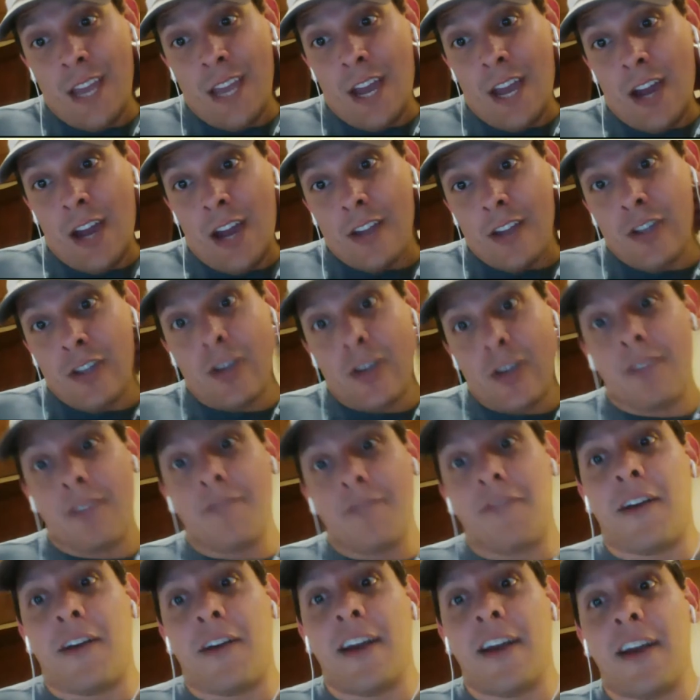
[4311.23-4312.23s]
You can
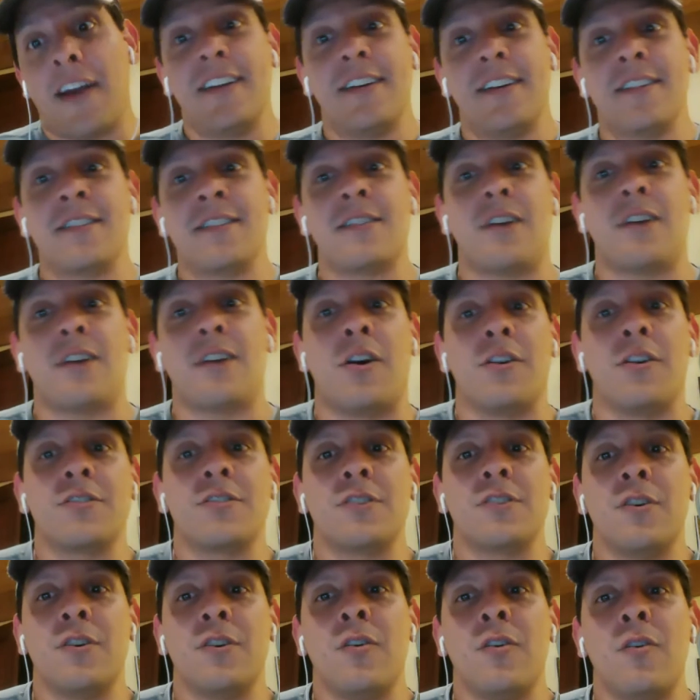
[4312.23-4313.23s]
find us
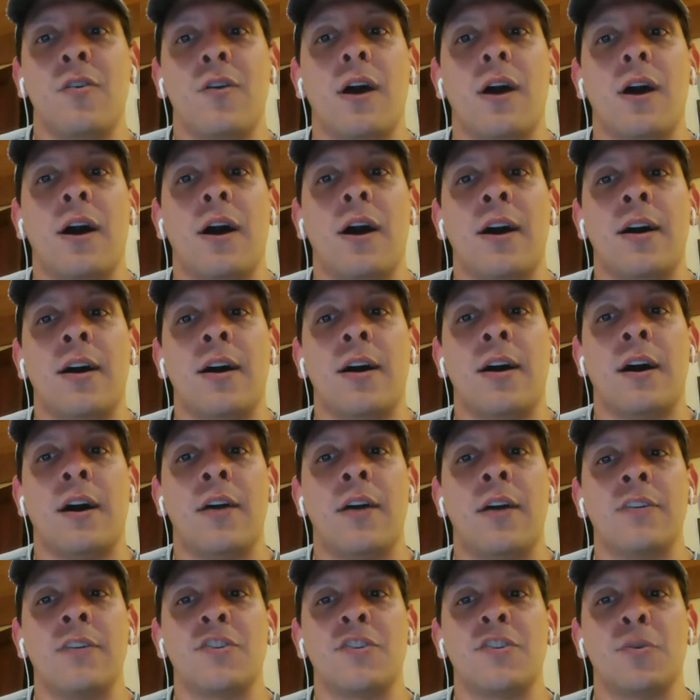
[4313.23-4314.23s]
also
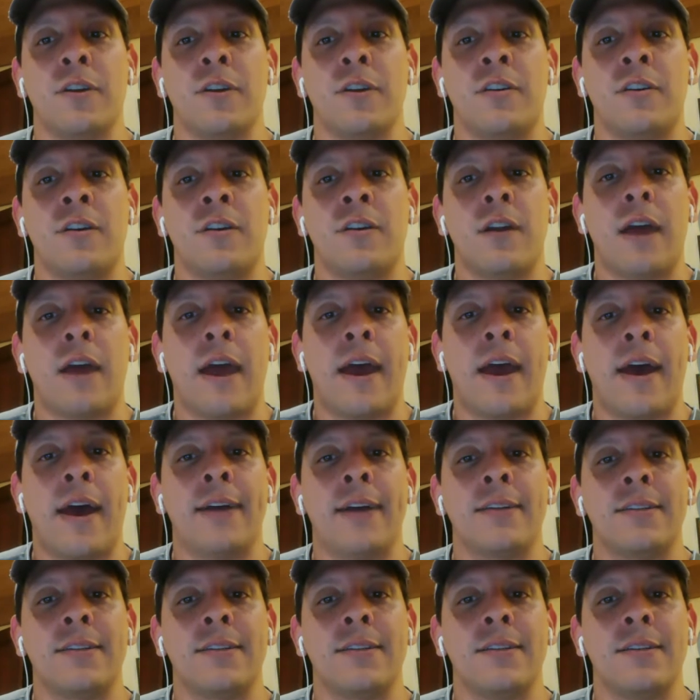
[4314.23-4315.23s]
on Twitter
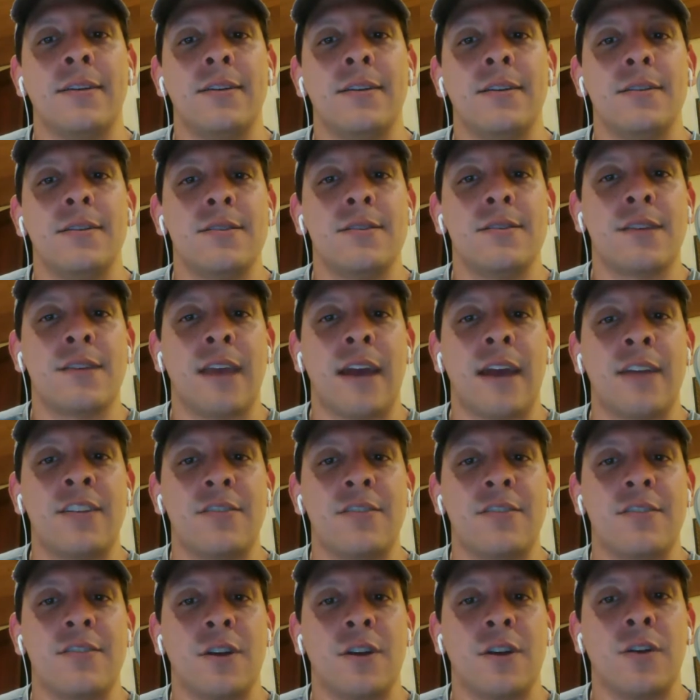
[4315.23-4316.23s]
at
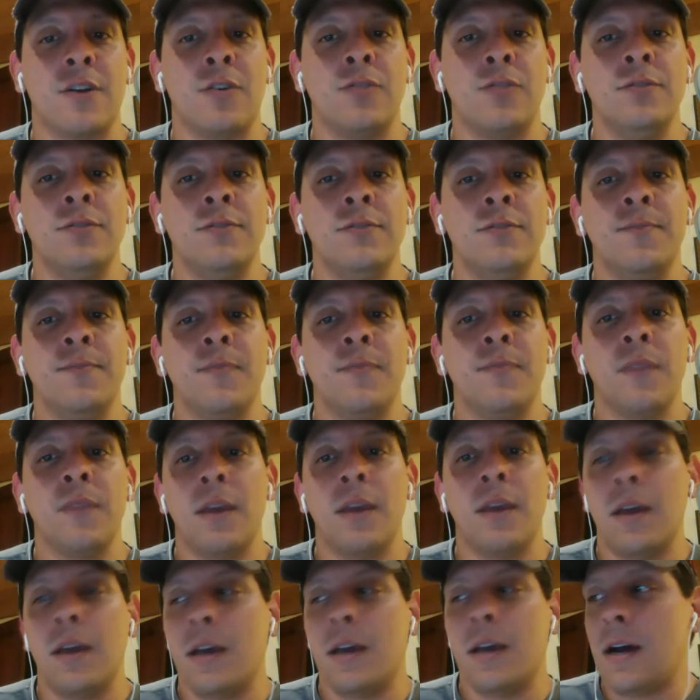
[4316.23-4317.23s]
SketchZone.
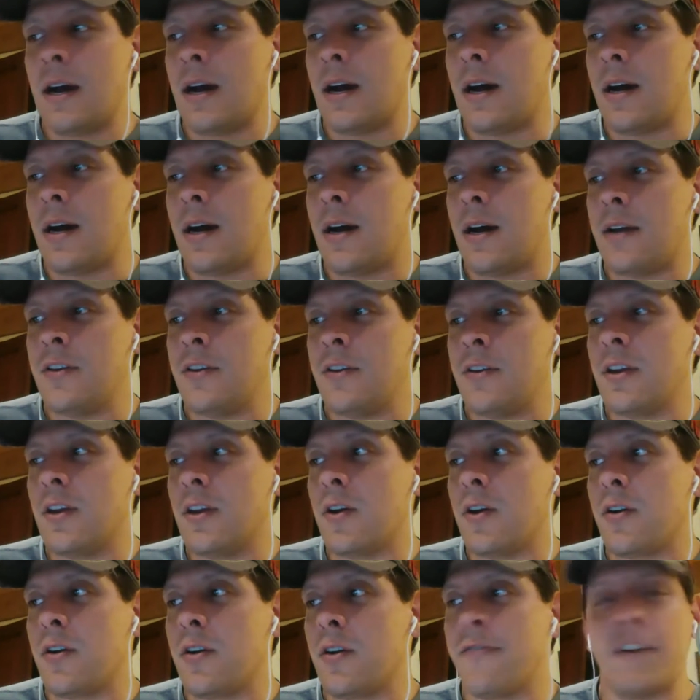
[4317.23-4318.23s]
You can go to
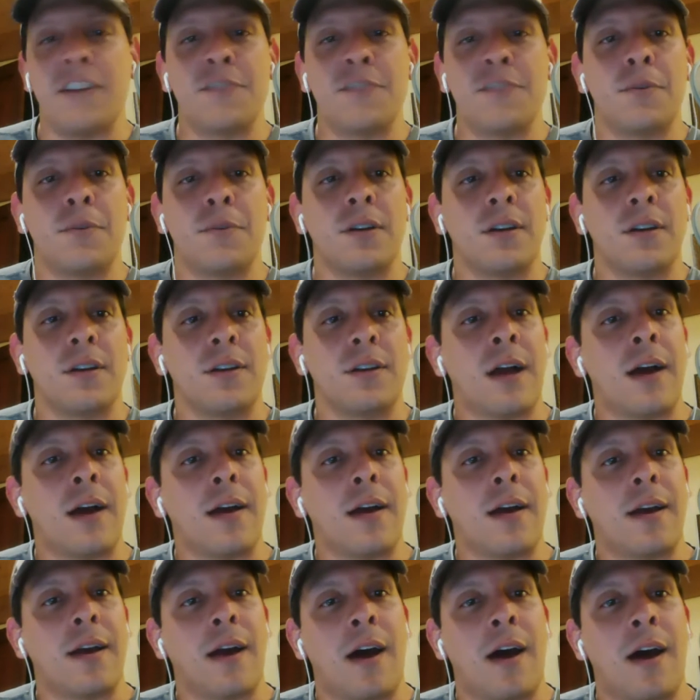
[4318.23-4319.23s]

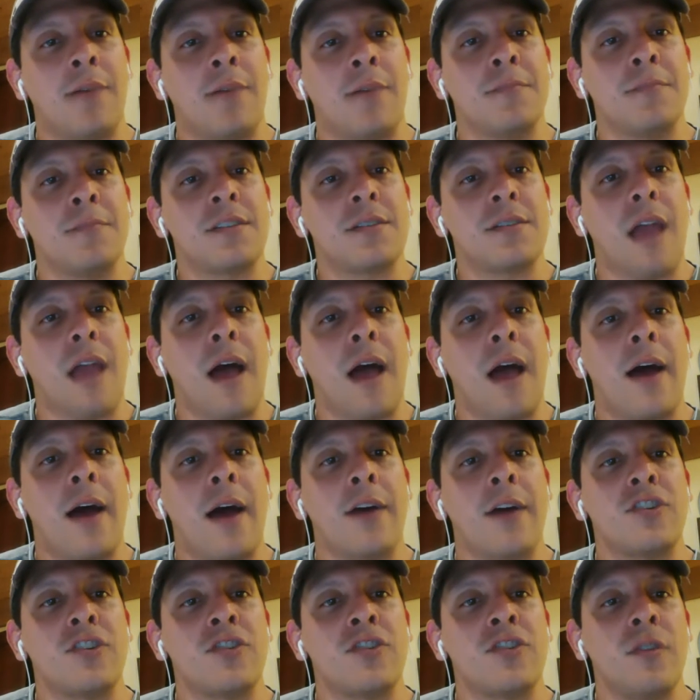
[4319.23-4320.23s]

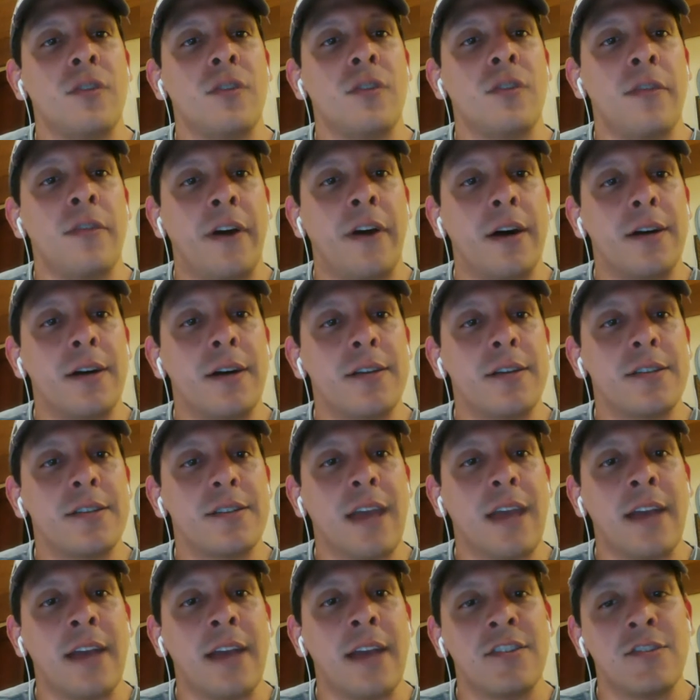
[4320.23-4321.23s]

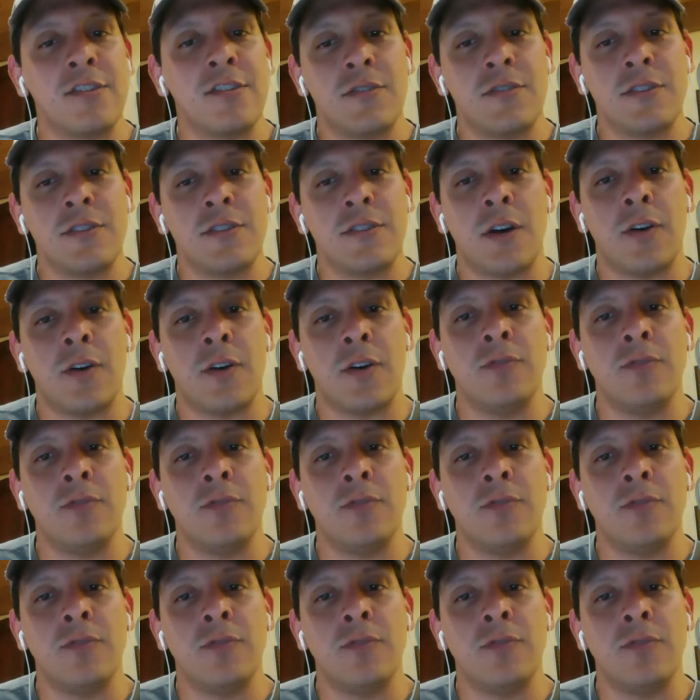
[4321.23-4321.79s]
facebook.com/thesketchzone.